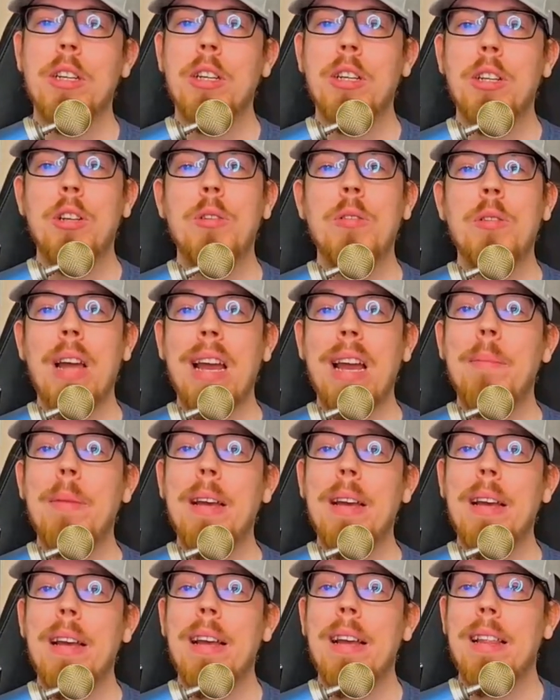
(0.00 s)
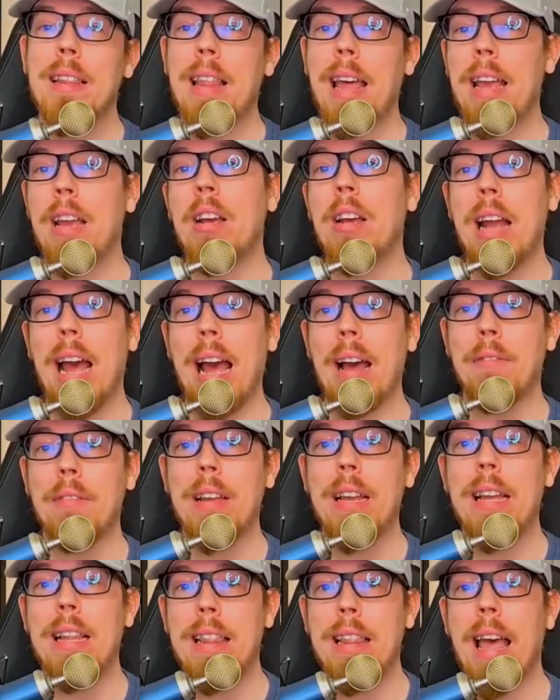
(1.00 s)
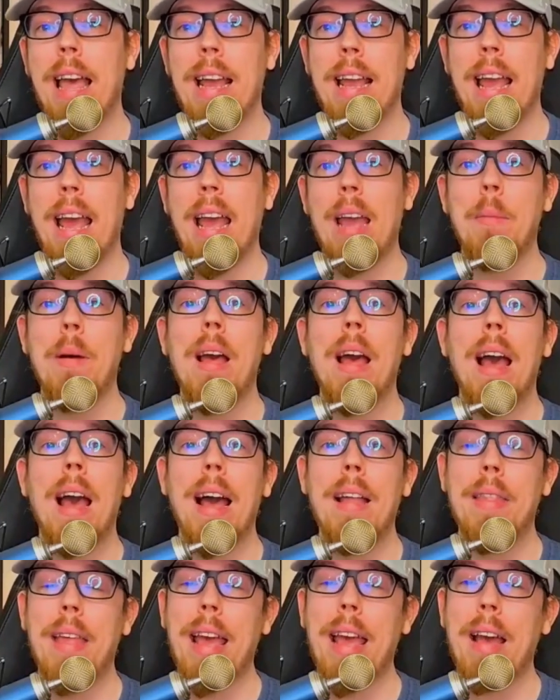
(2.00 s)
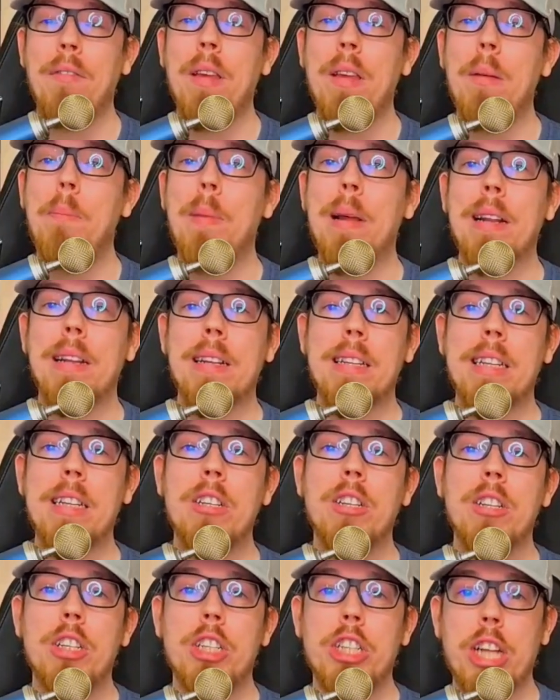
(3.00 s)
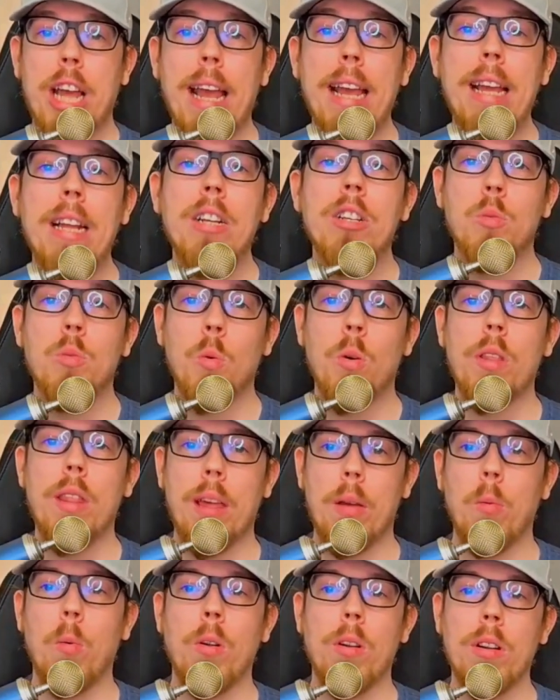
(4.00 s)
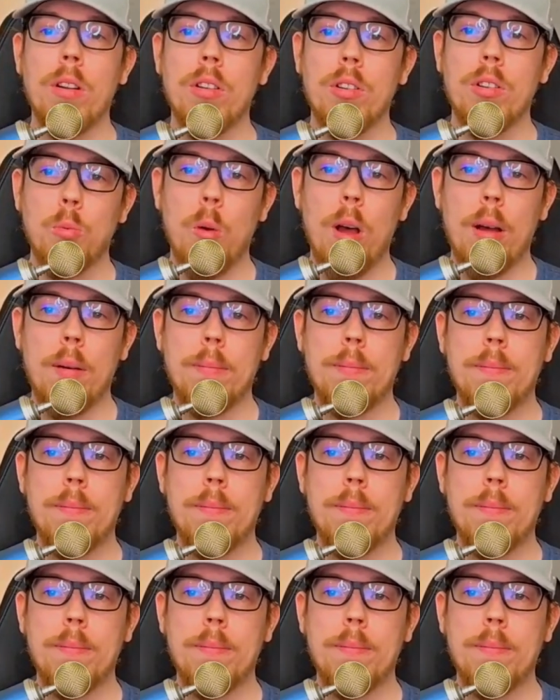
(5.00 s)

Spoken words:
you name it, they could have it in their game, and they have the ability to change what they want as well.